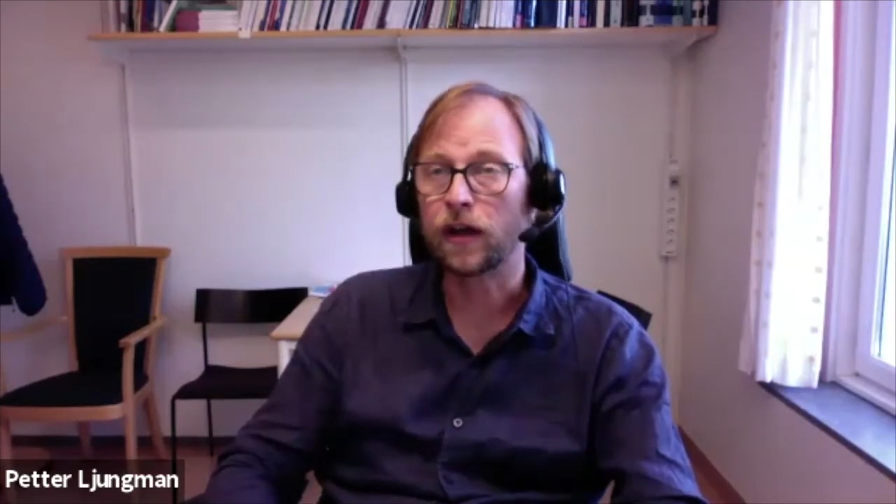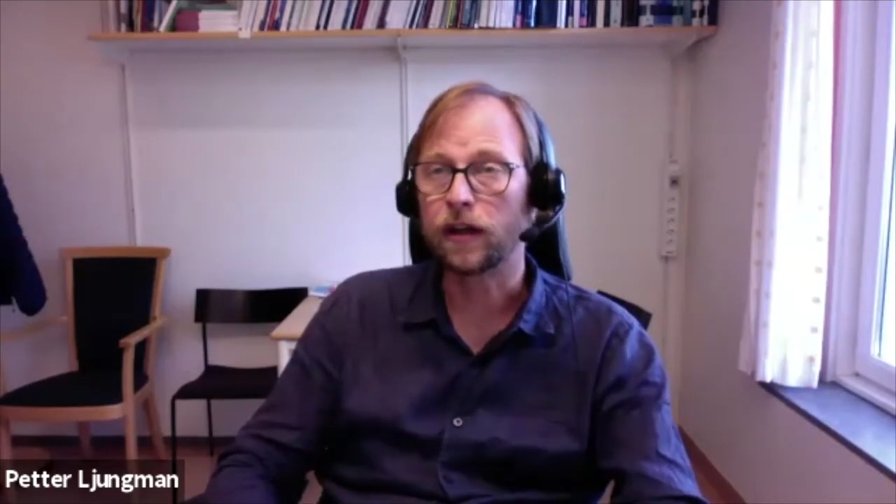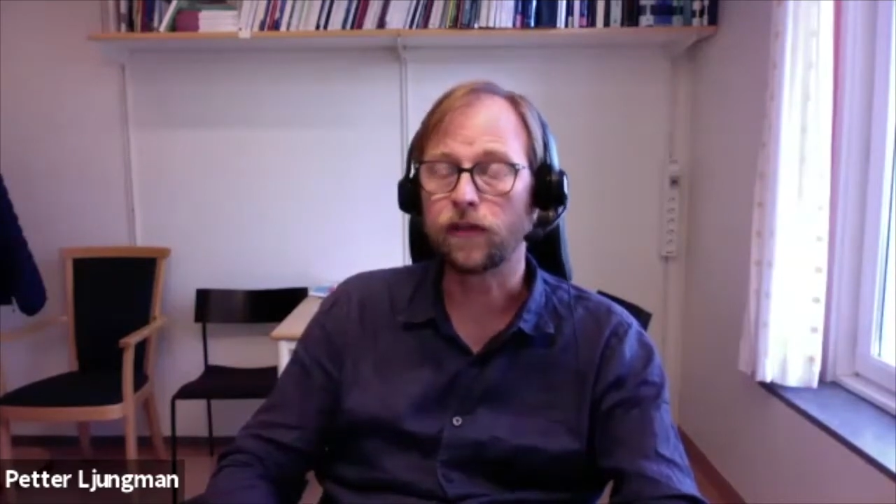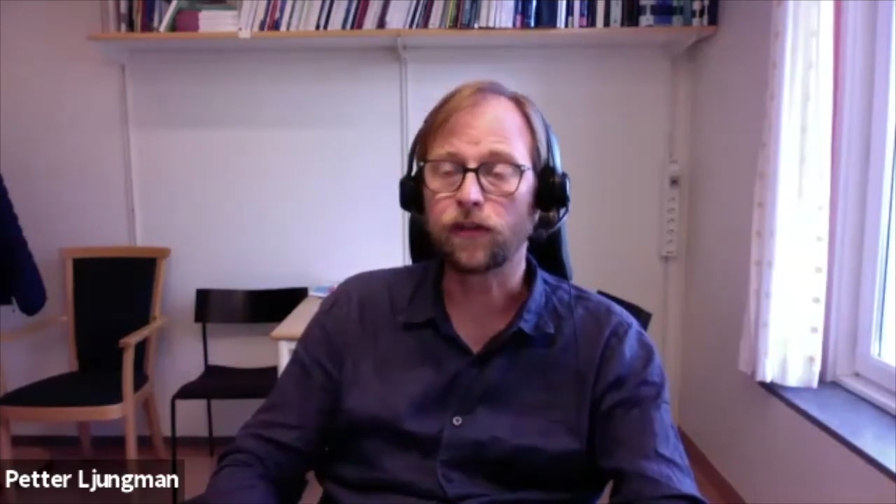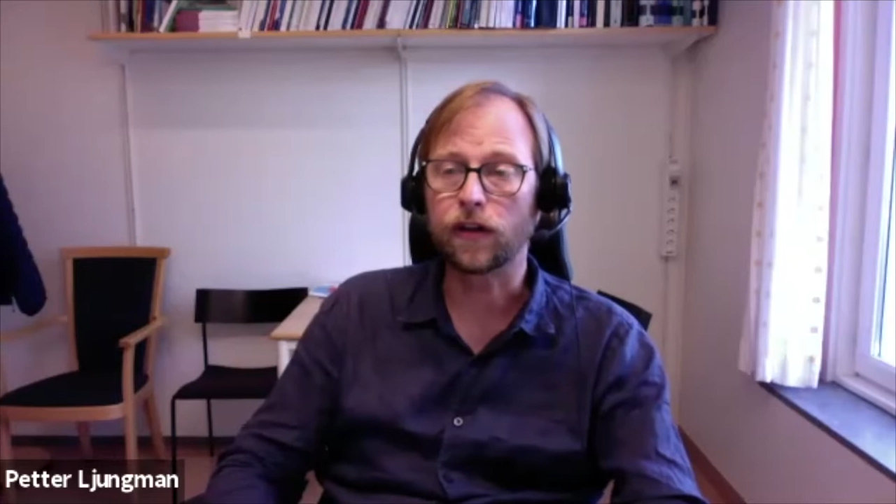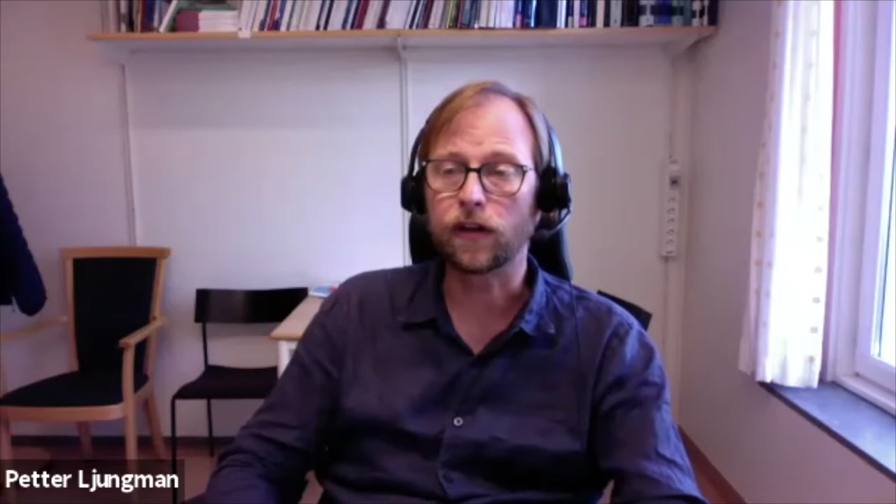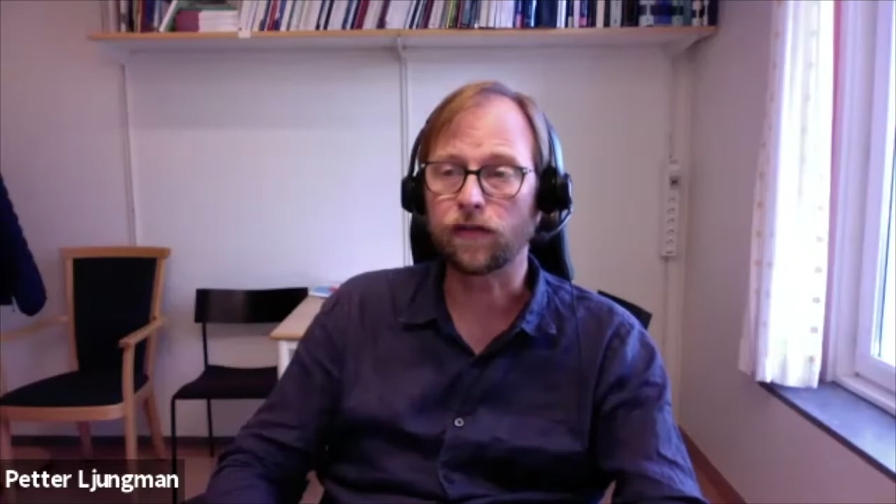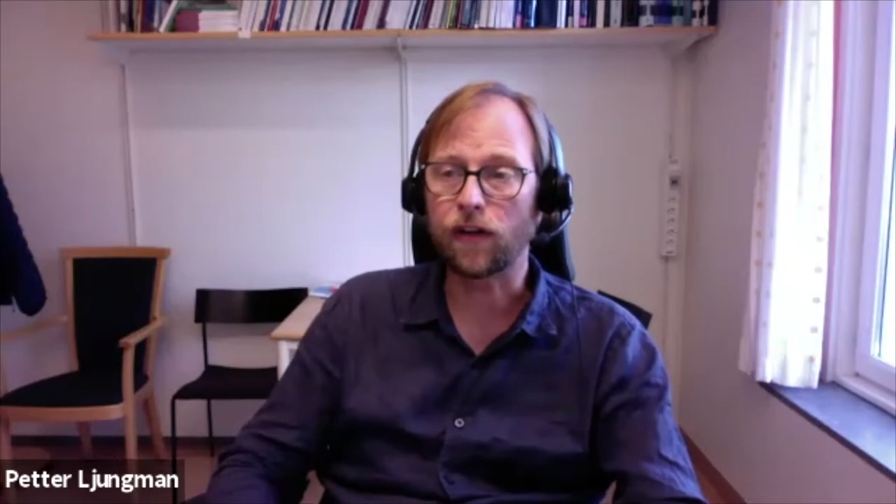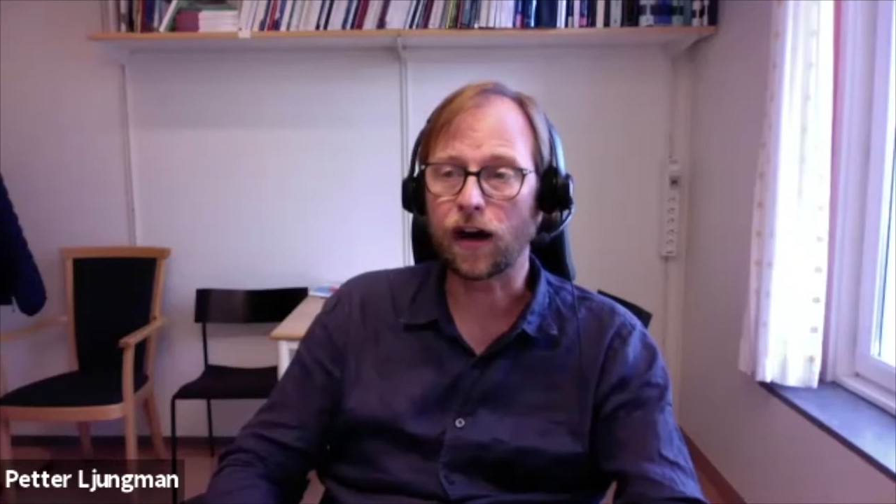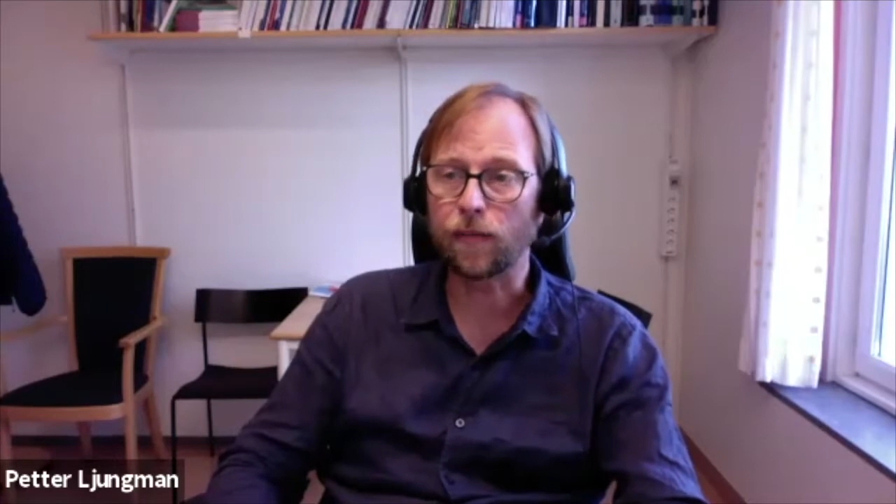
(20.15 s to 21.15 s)
different
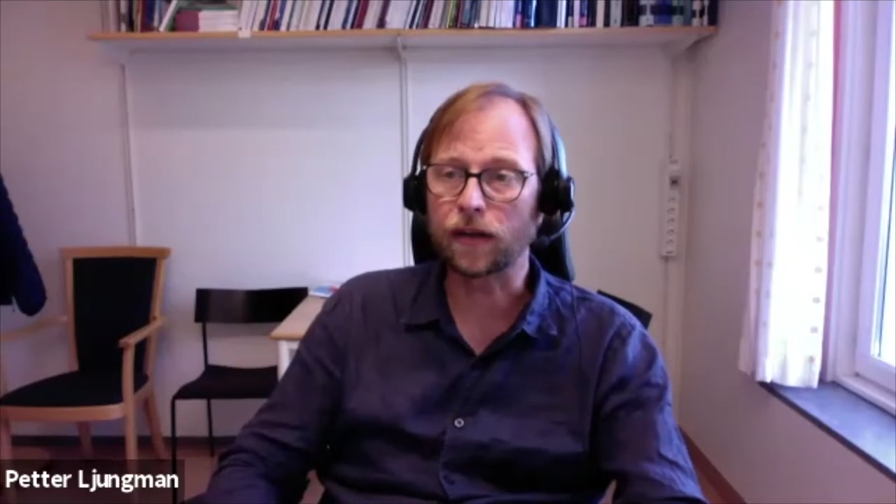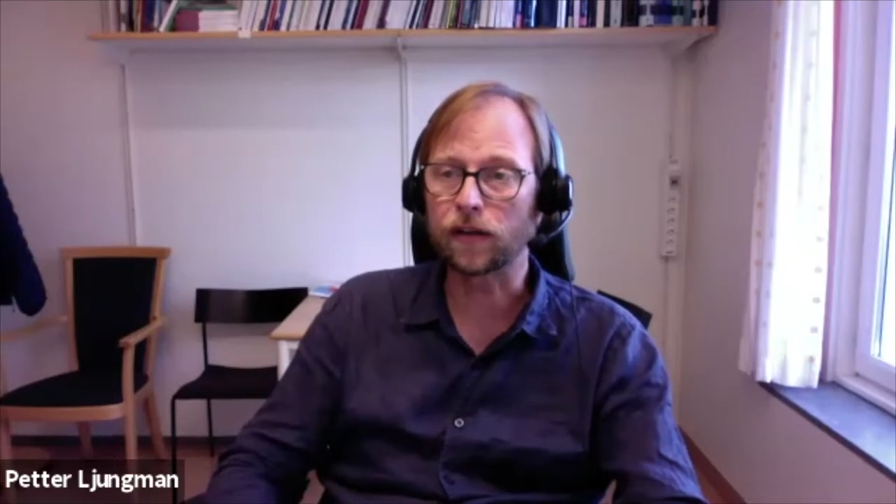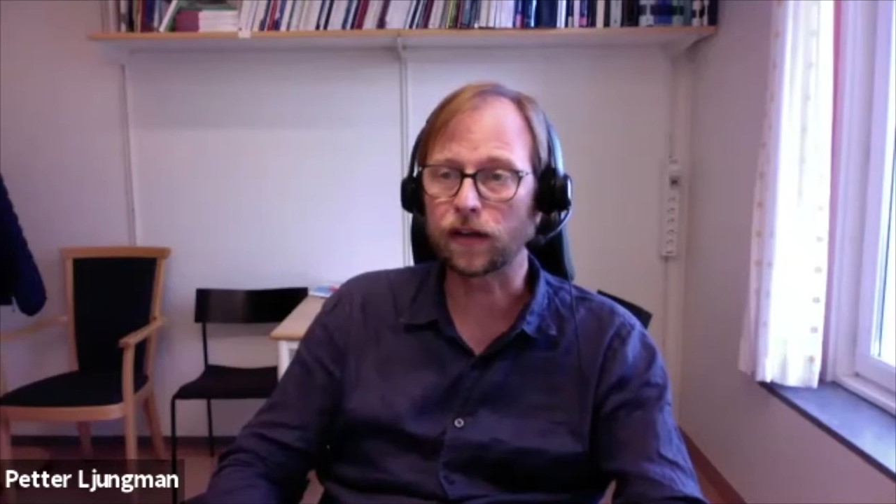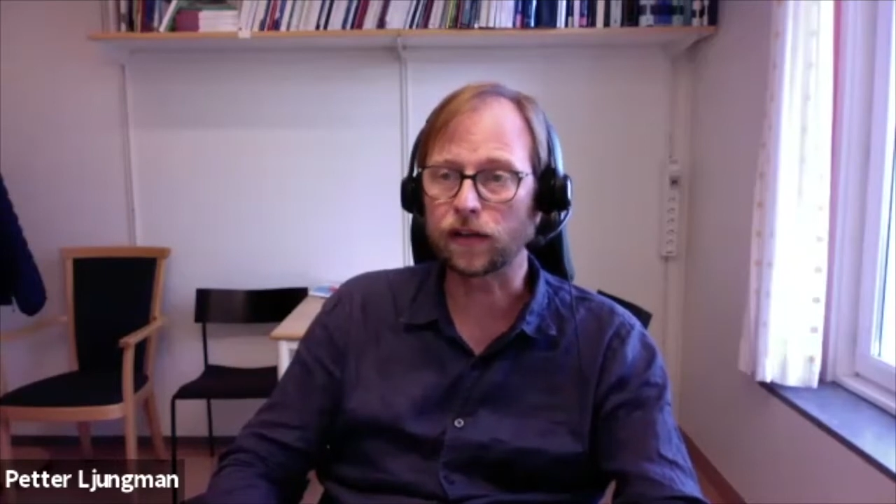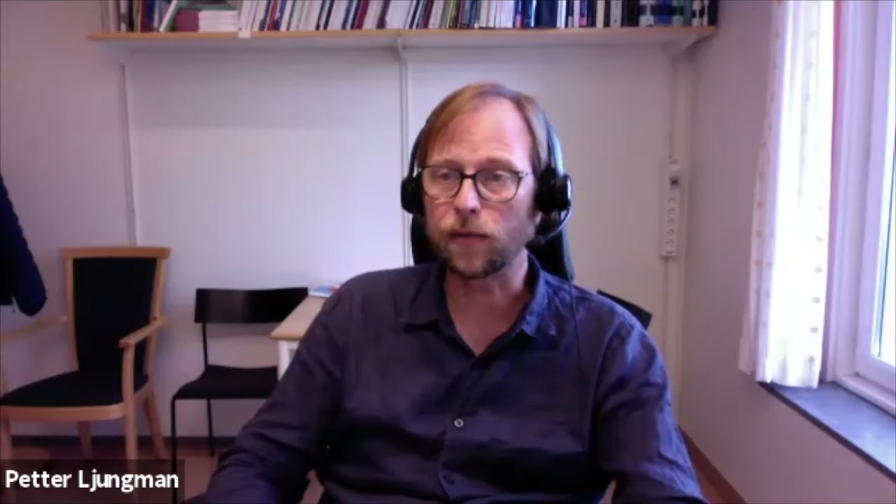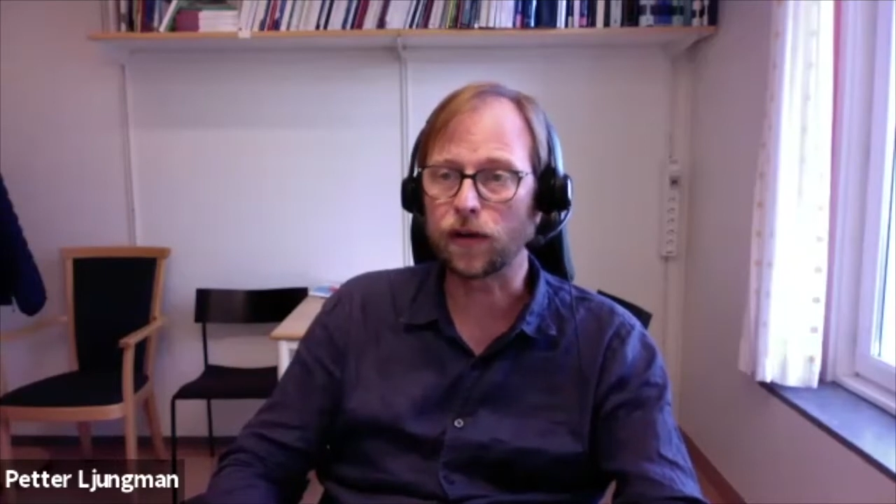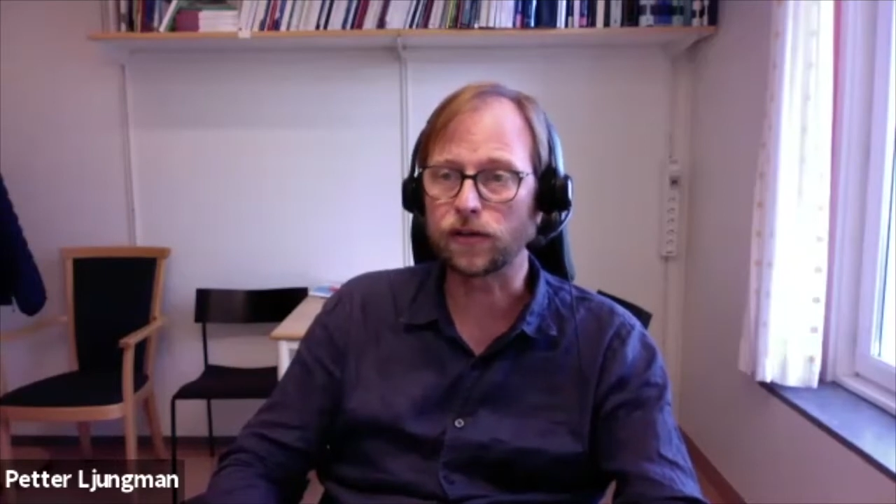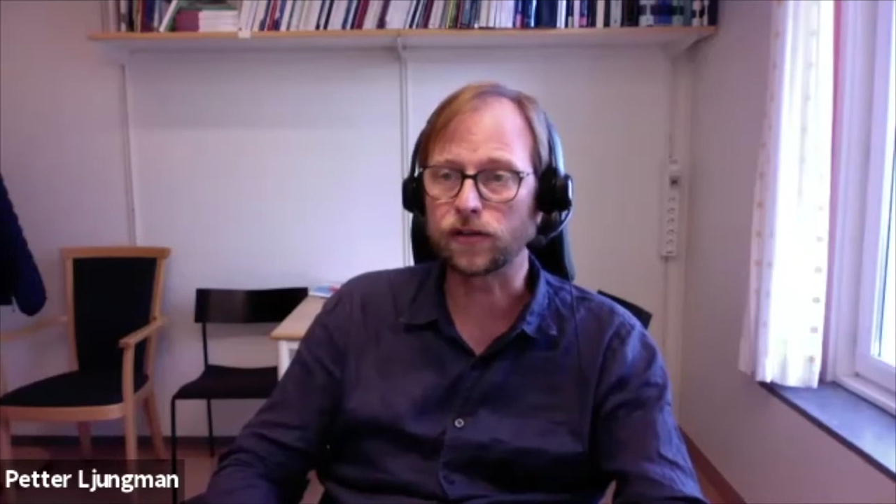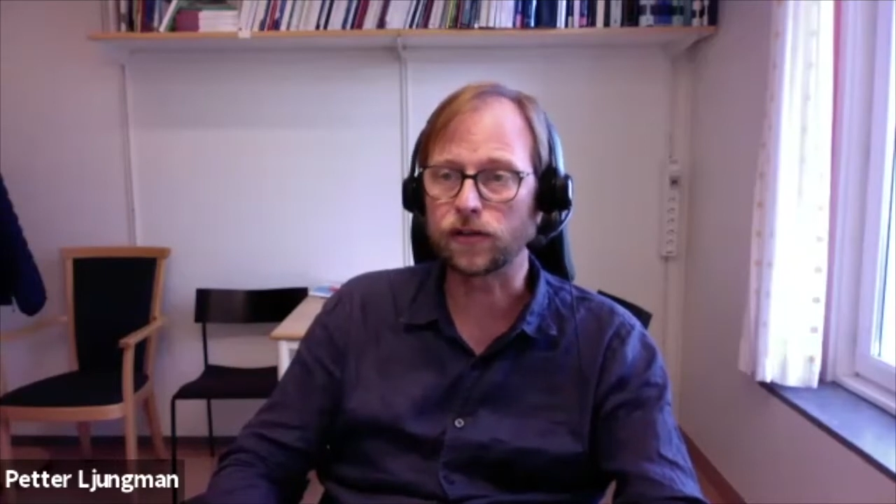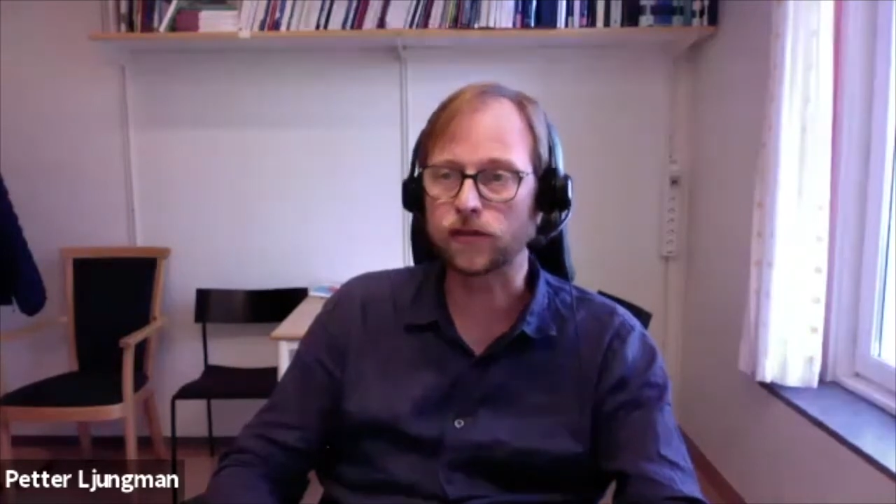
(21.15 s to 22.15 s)
environmental
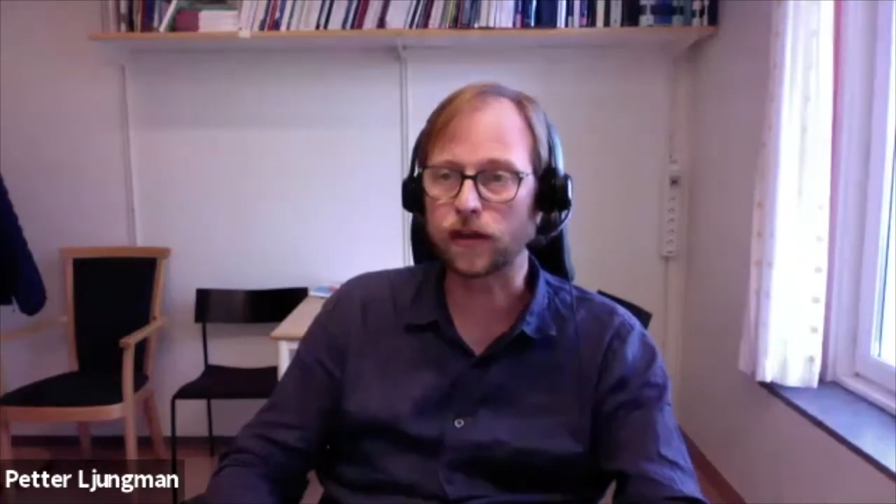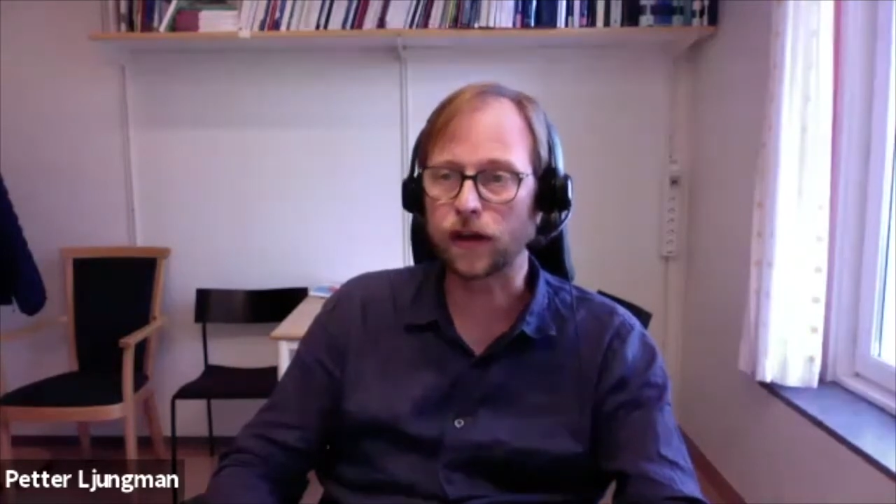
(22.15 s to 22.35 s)
exposures